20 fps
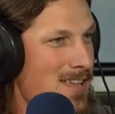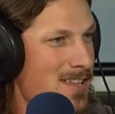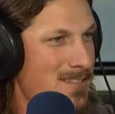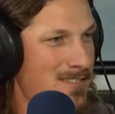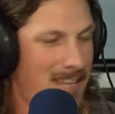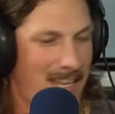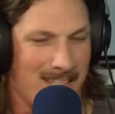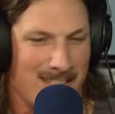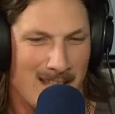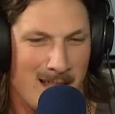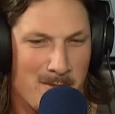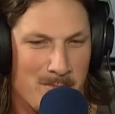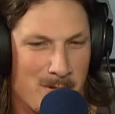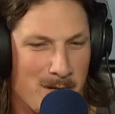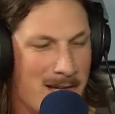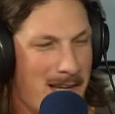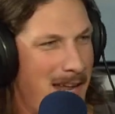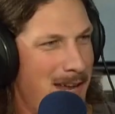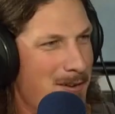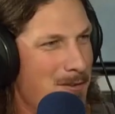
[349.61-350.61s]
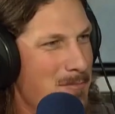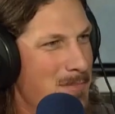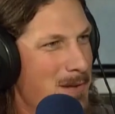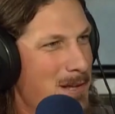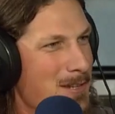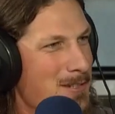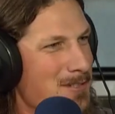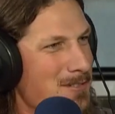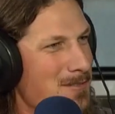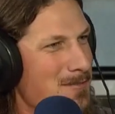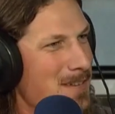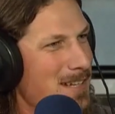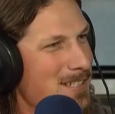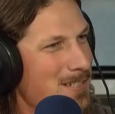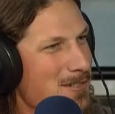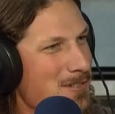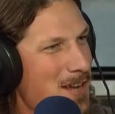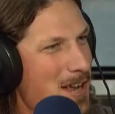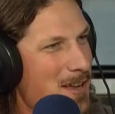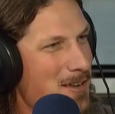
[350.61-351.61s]
take a lot of prenatal pills, and makes
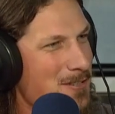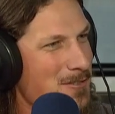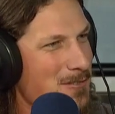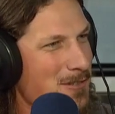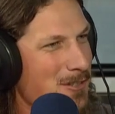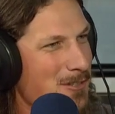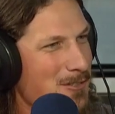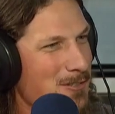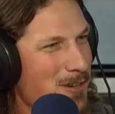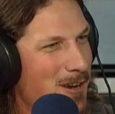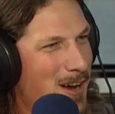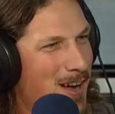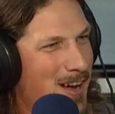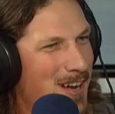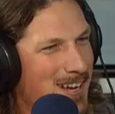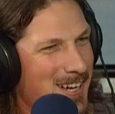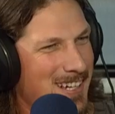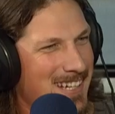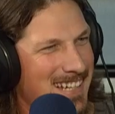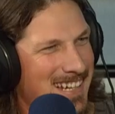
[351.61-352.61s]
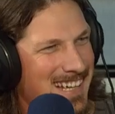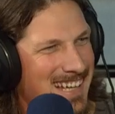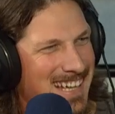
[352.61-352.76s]
your nails real strong.